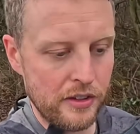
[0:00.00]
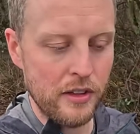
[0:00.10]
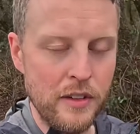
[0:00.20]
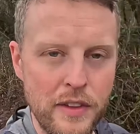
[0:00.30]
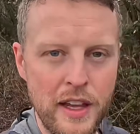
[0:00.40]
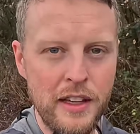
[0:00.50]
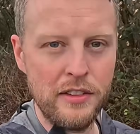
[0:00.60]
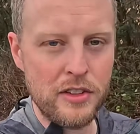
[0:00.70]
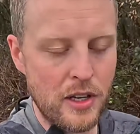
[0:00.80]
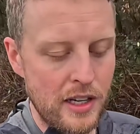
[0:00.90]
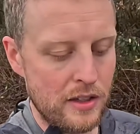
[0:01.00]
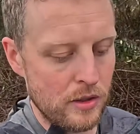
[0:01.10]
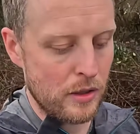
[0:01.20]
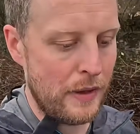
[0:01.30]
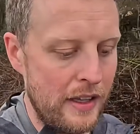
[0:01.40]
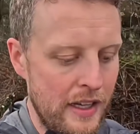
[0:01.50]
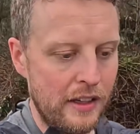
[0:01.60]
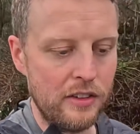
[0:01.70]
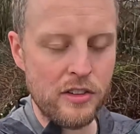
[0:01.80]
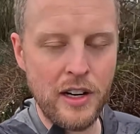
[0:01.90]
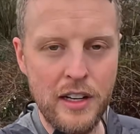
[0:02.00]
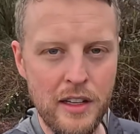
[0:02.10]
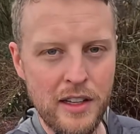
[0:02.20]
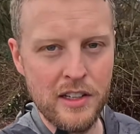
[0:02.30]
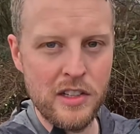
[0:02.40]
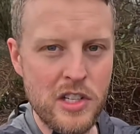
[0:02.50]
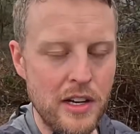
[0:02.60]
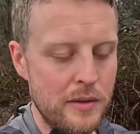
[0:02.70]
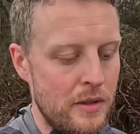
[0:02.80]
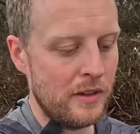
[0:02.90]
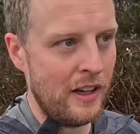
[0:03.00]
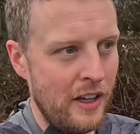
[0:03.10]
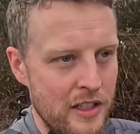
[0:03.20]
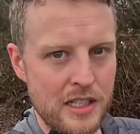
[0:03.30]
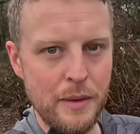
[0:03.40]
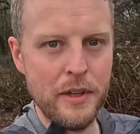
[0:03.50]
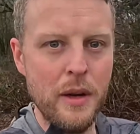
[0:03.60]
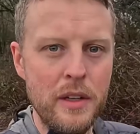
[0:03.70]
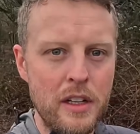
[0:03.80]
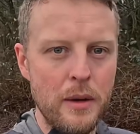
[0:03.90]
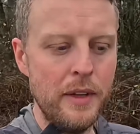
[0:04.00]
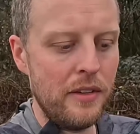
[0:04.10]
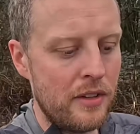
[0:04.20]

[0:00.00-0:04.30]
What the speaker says: of the Hexatrek or about the Hexatrek in general, just let me know in the comments.